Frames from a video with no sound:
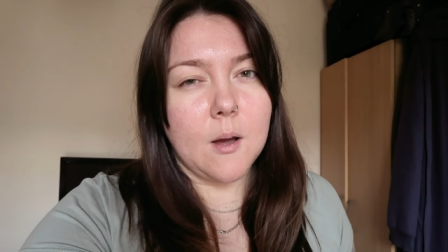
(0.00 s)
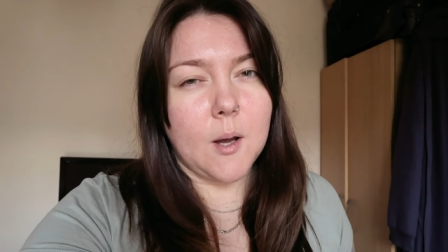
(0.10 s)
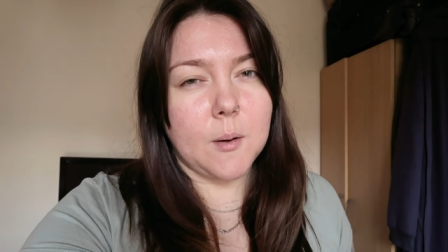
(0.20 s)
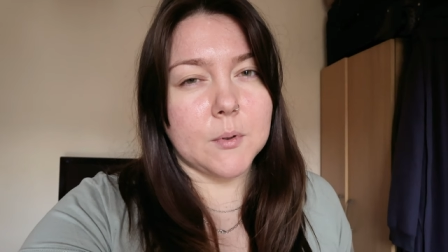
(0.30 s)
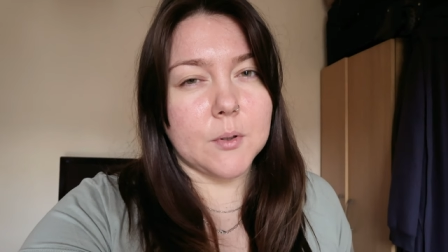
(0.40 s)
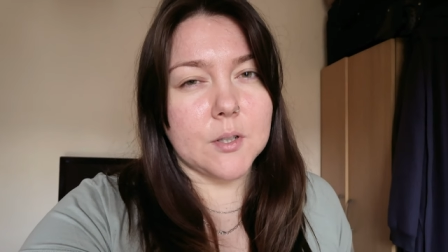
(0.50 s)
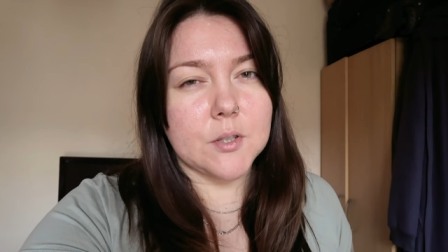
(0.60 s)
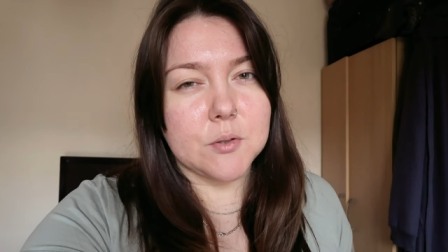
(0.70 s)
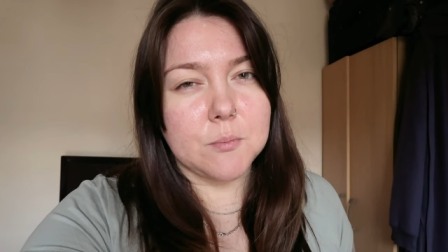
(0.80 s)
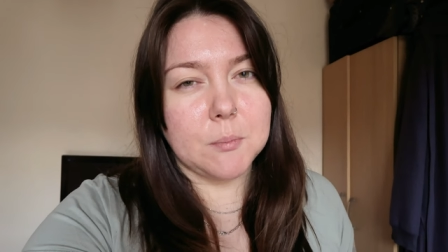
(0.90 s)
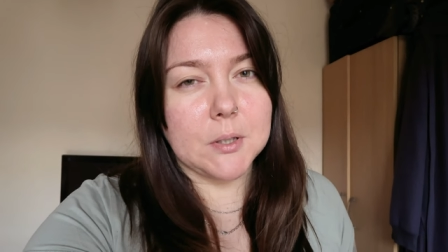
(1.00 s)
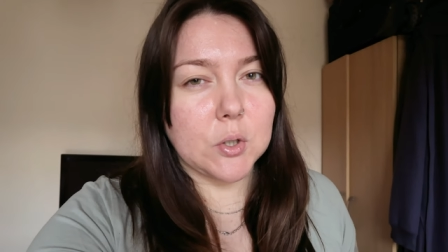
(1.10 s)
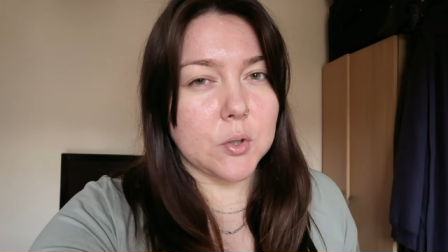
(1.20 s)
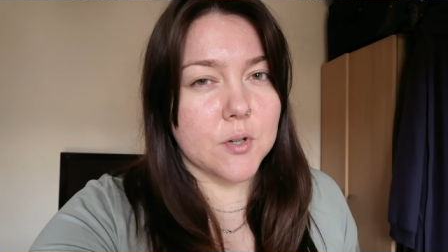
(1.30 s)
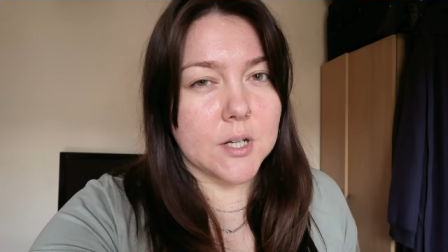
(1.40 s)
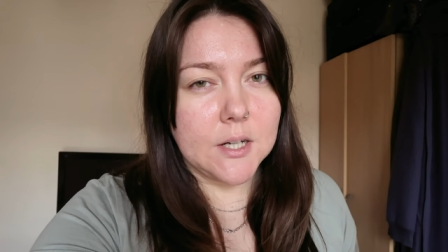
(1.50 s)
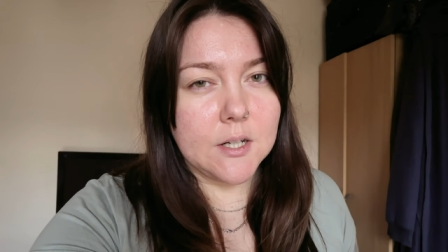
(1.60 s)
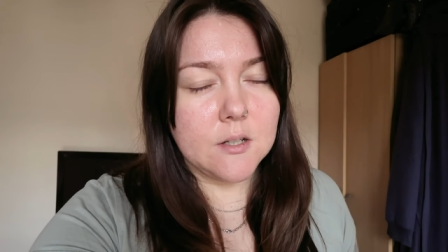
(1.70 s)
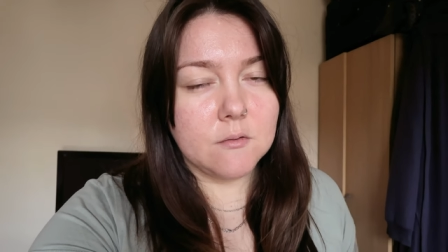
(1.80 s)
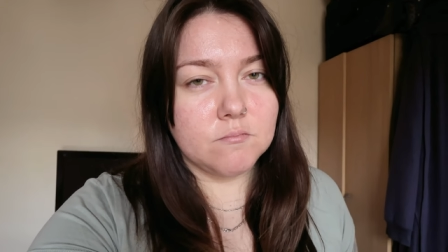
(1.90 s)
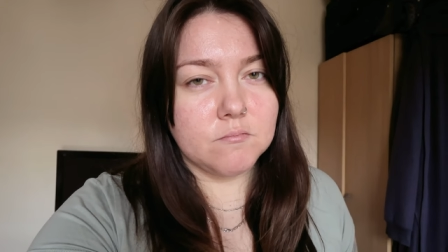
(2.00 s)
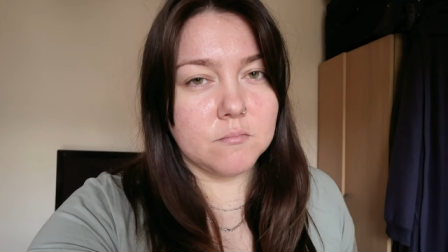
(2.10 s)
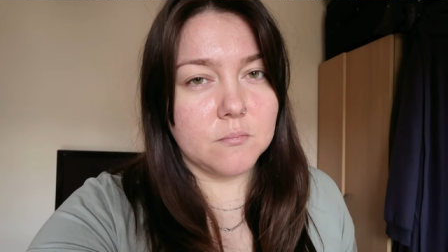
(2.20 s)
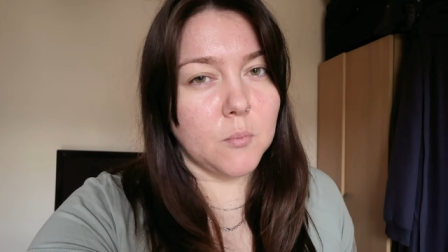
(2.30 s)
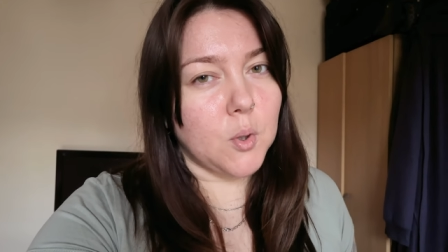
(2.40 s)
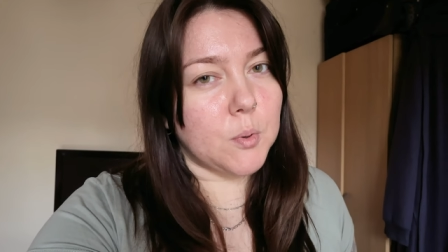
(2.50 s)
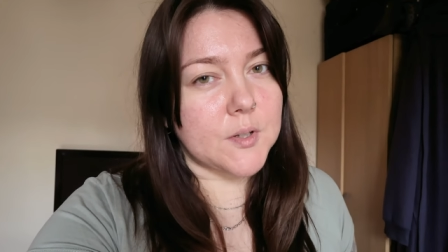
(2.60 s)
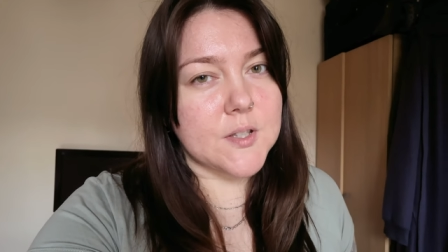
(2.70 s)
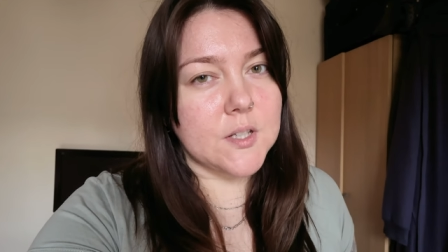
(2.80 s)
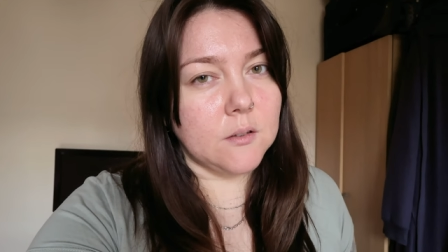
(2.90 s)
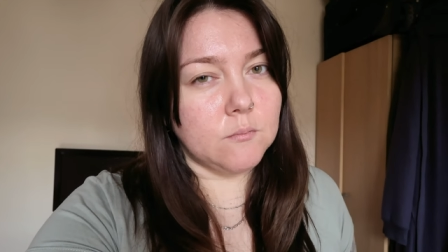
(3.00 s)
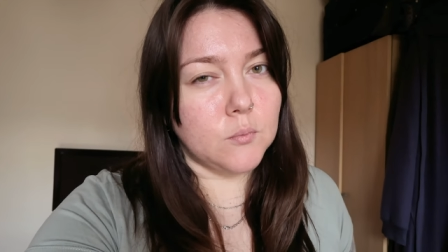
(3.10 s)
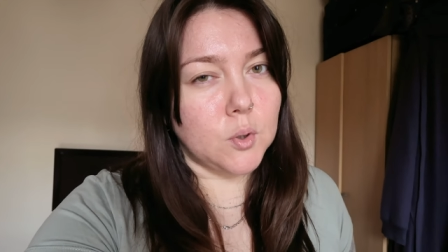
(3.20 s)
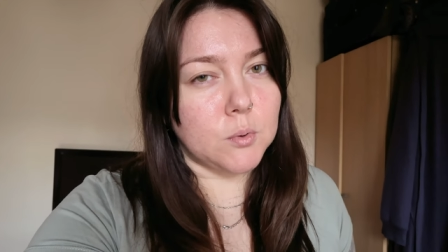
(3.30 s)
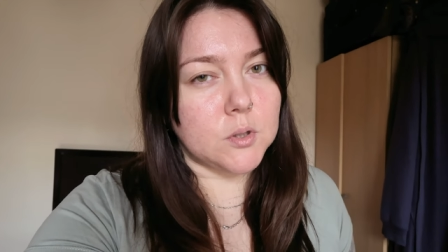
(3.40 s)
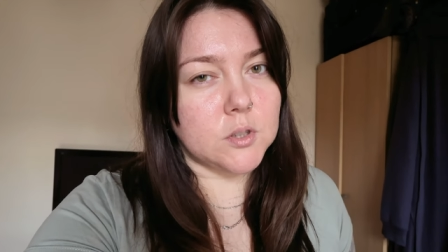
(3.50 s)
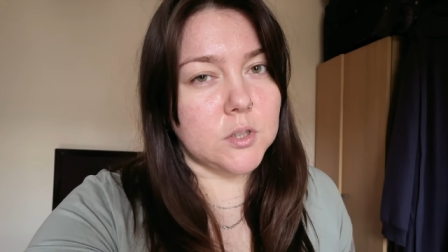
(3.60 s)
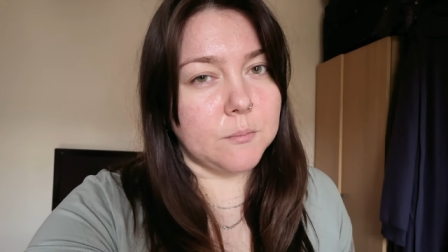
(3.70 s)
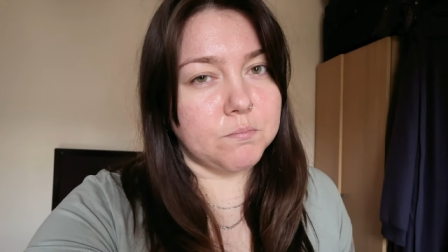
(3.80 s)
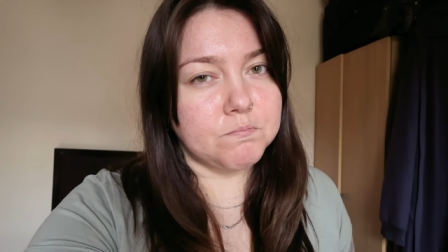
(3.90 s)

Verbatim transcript: I'm gonna do maybe Korean. We will see, we will see.